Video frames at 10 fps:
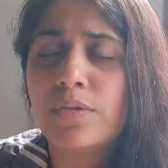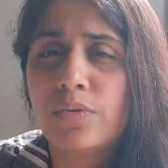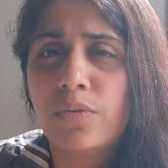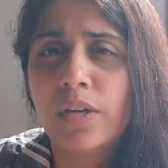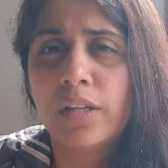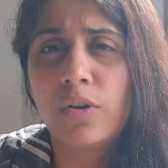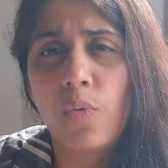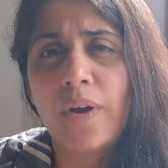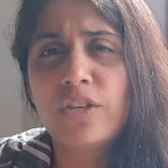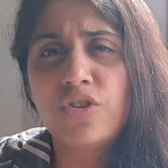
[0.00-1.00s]
So you can
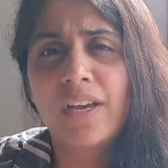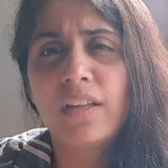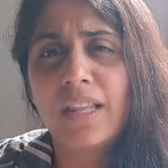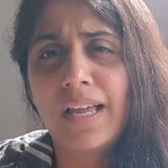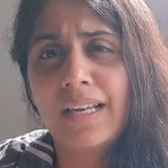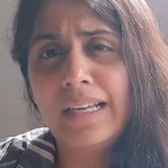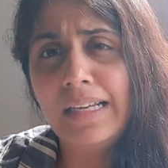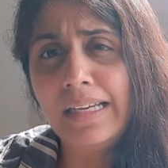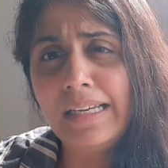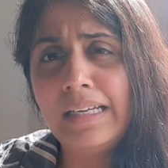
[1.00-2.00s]
go and check in that
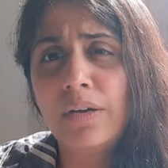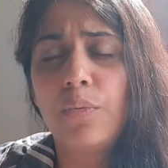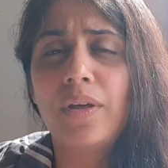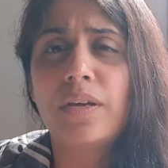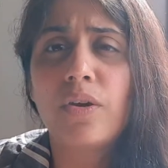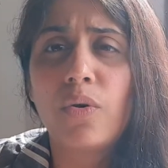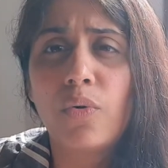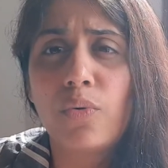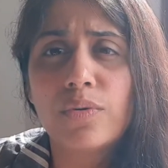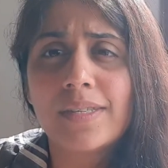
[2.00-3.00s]
link whether your
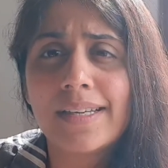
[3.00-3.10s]
course